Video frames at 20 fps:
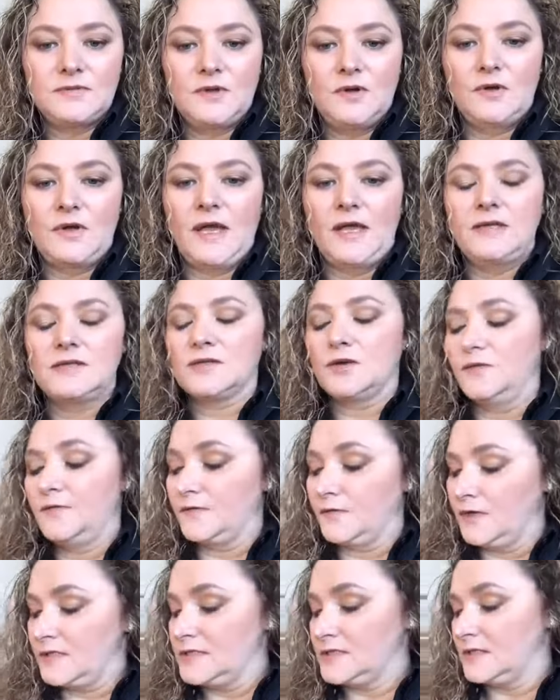Okay, so
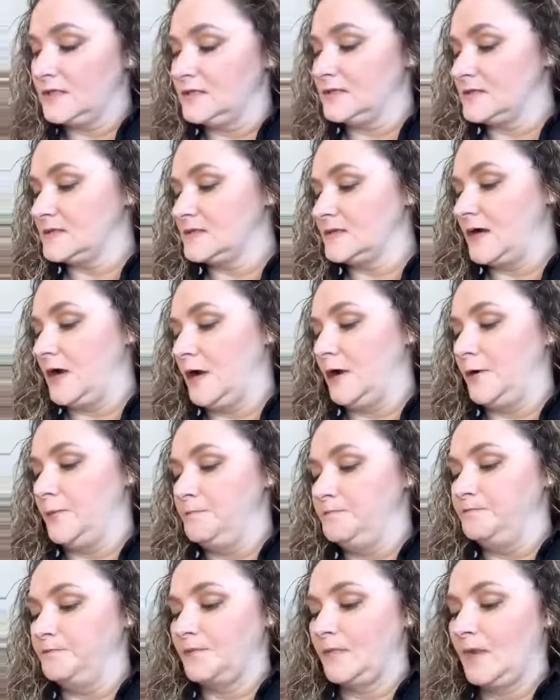for instance,
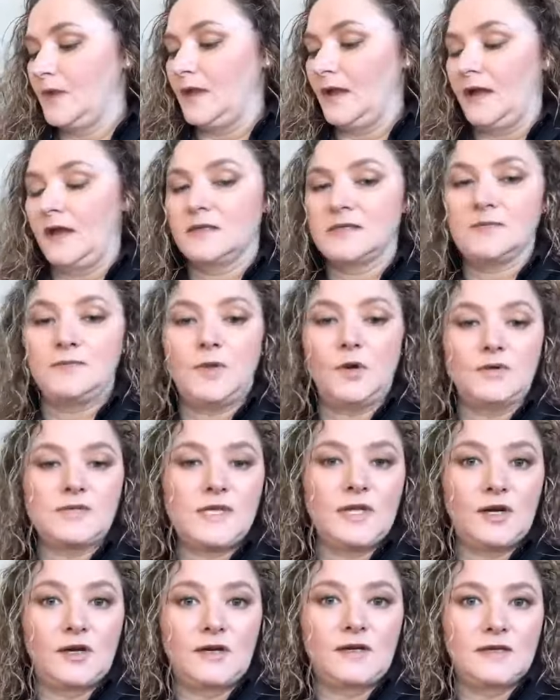I got some notes
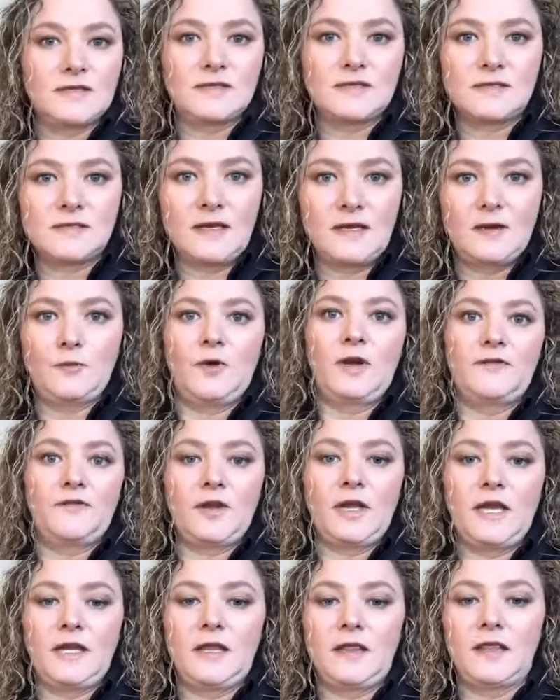here because I didn't want to
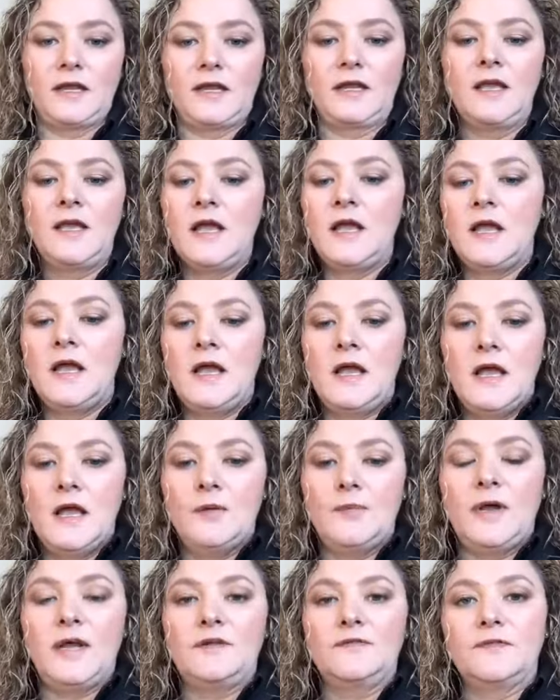forget anything.
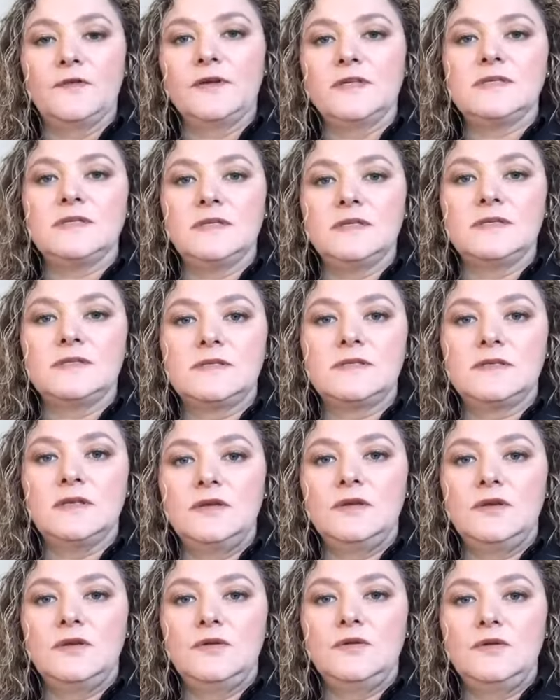But for instance,
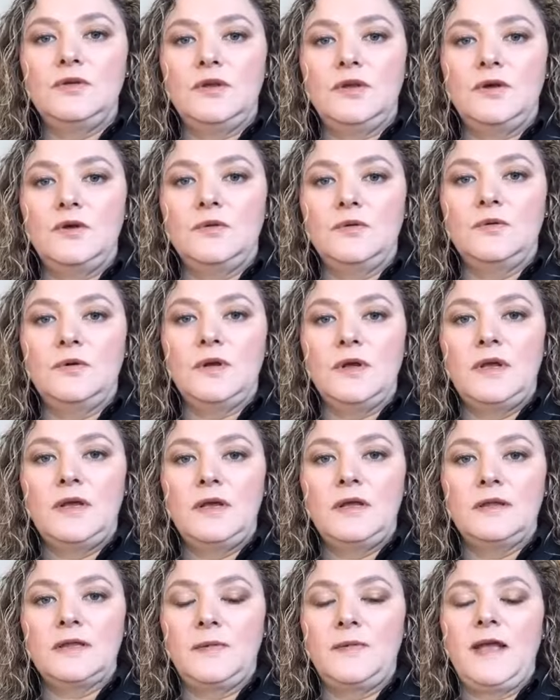
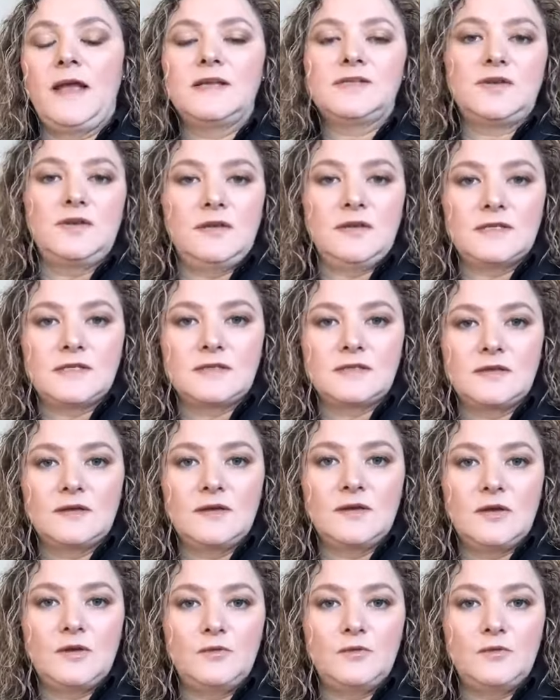let me ask you this.